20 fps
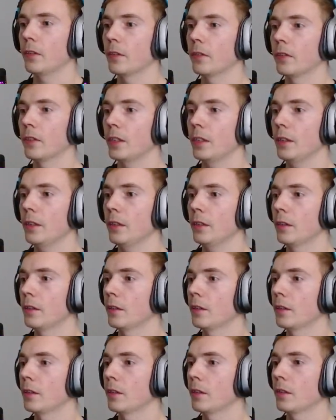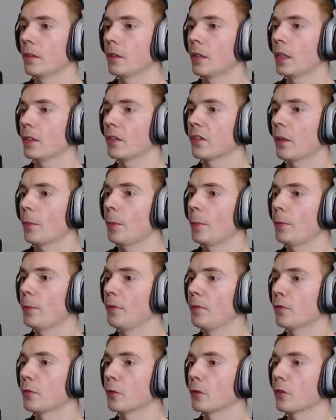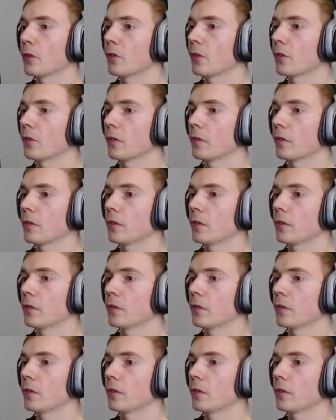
See? Unstoppable force.